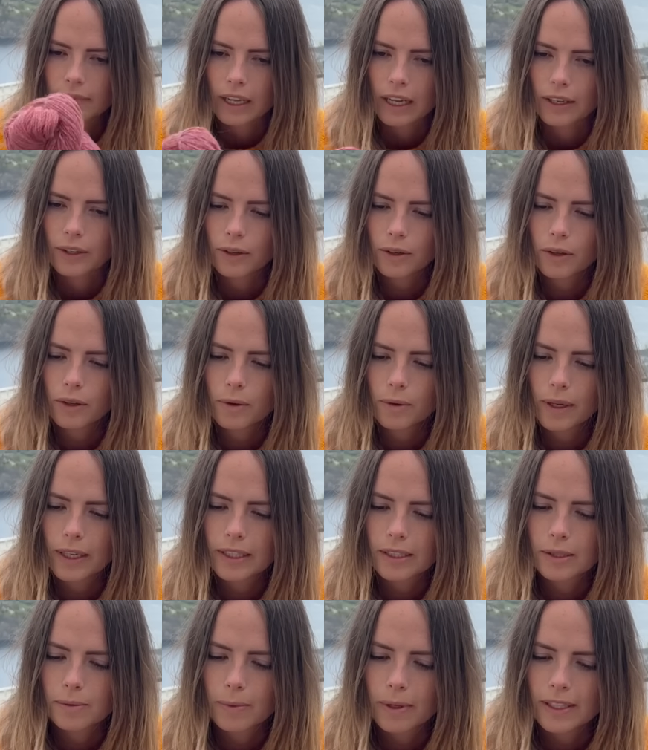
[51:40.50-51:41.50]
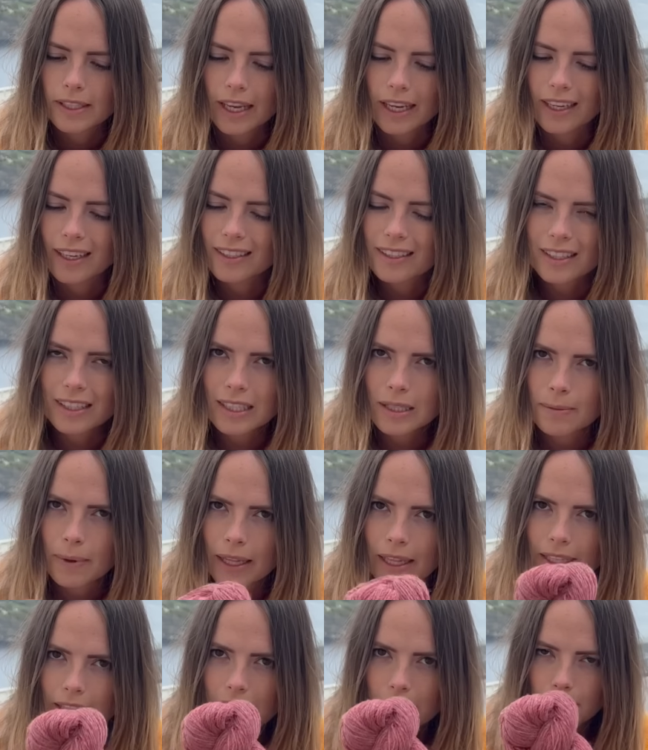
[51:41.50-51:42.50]
I don't know what it smells like. It doesn't smell
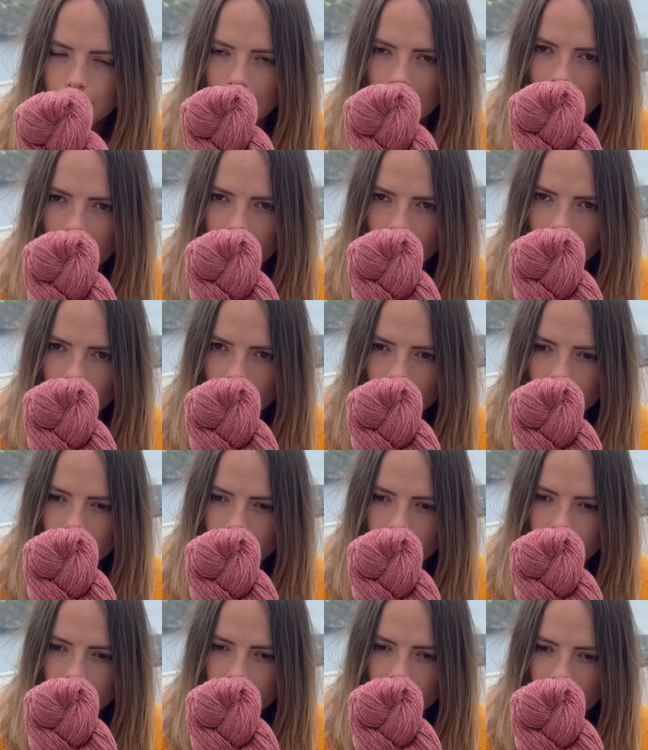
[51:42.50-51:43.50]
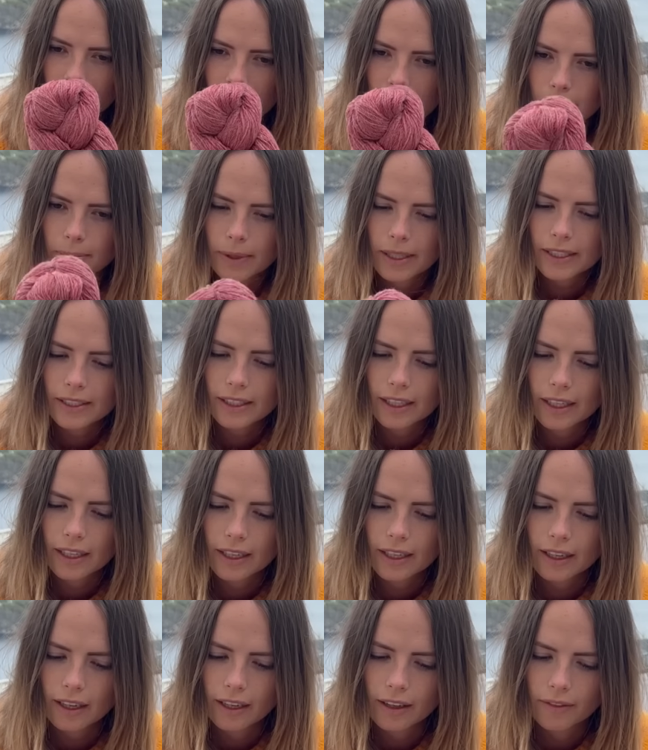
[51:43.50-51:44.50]
like spinning oil. It smells like
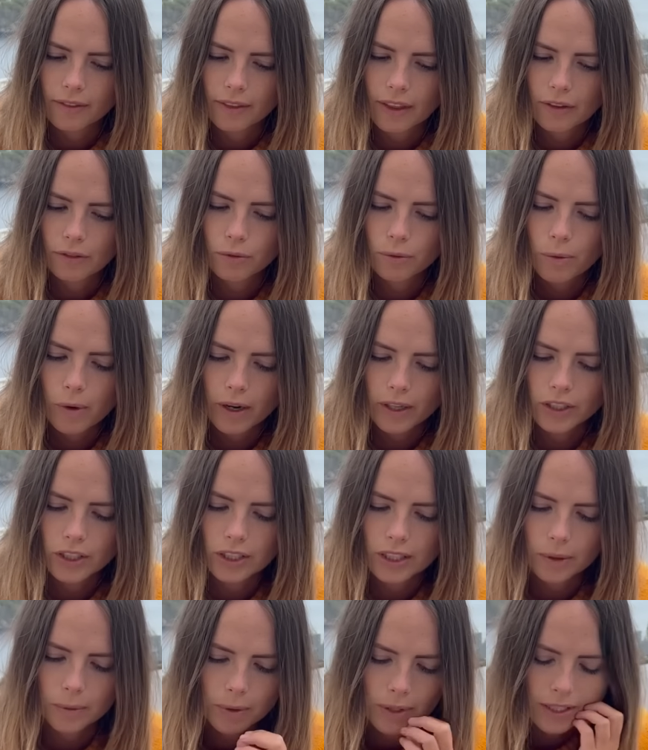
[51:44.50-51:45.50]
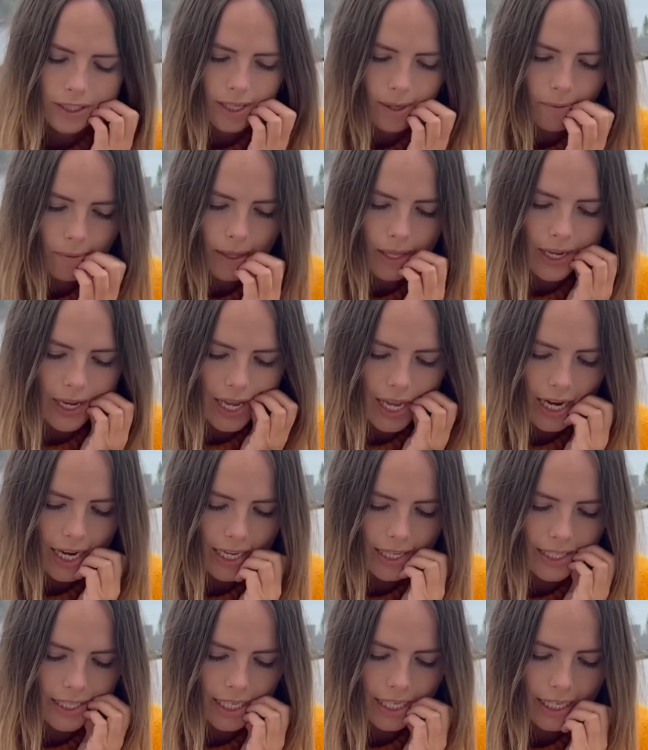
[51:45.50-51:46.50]
they've washed it with something. It
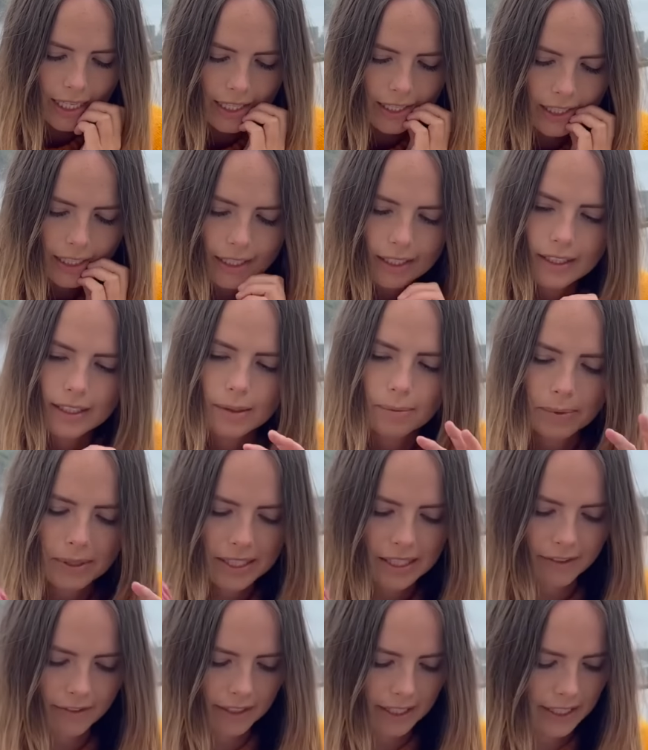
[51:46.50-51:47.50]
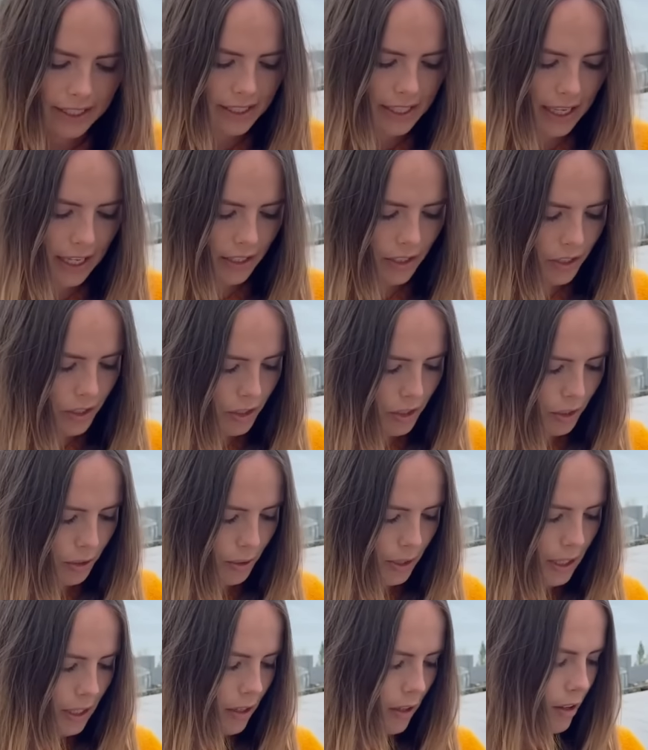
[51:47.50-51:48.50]
has a specific scent to
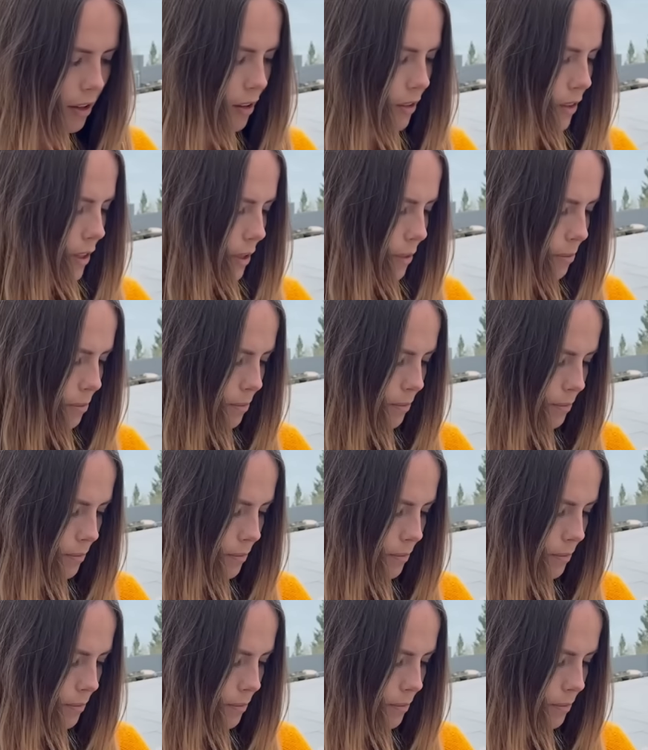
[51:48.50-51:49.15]
it, all of them.